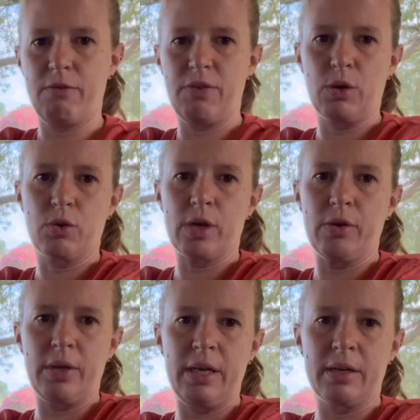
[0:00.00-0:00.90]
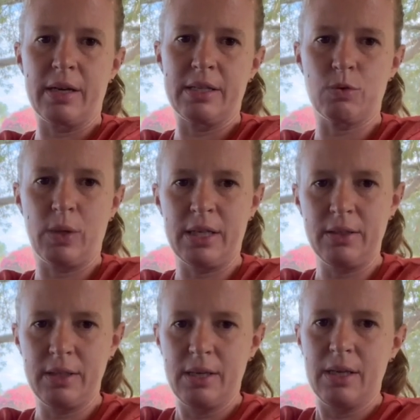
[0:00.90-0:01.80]
Velcro here as
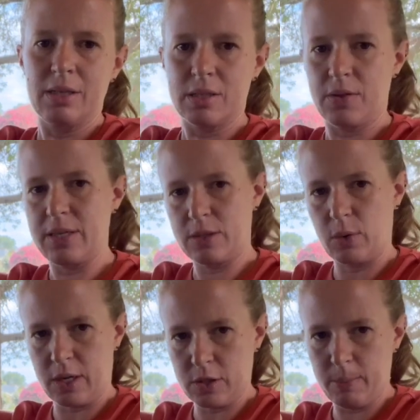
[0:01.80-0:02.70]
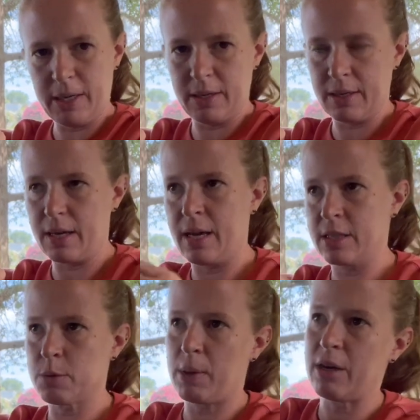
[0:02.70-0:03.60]
well. So this would also be a, a
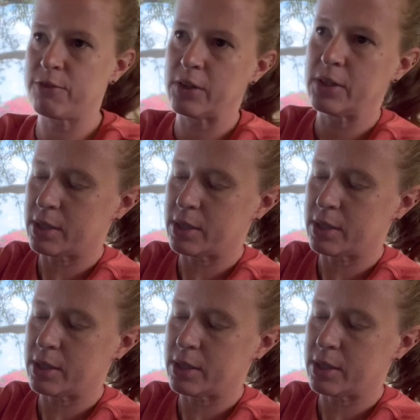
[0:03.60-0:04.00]
spot for your